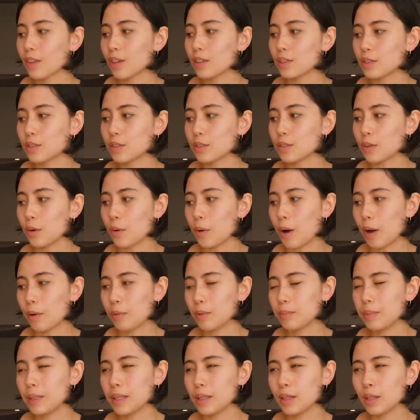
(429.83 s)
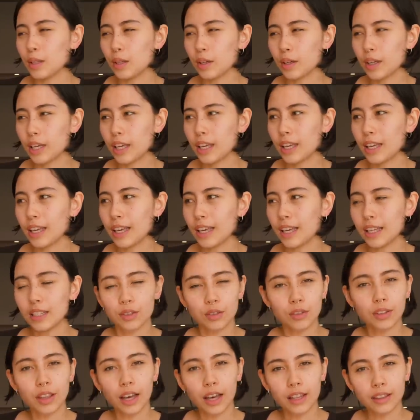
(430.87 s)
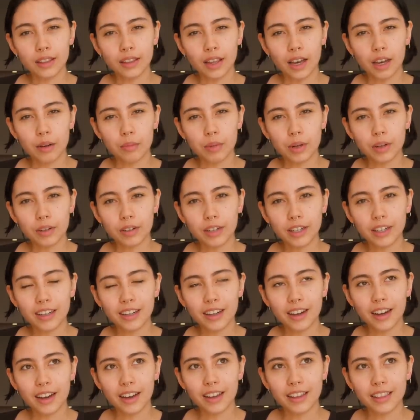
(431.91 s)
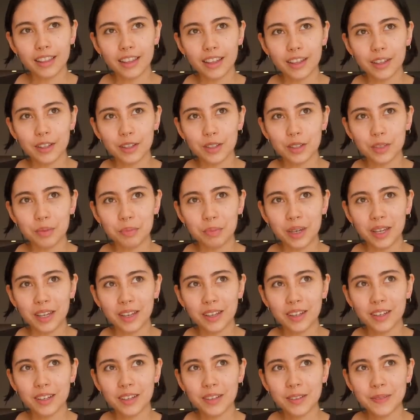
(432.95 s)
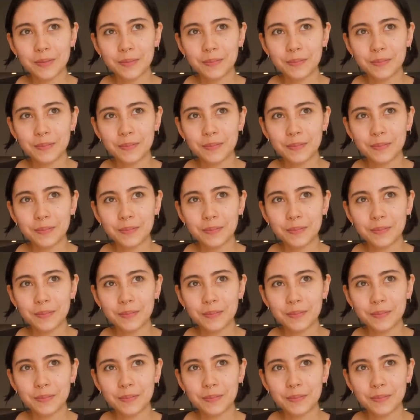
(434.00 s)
So I will be looking into that library, I think, to pick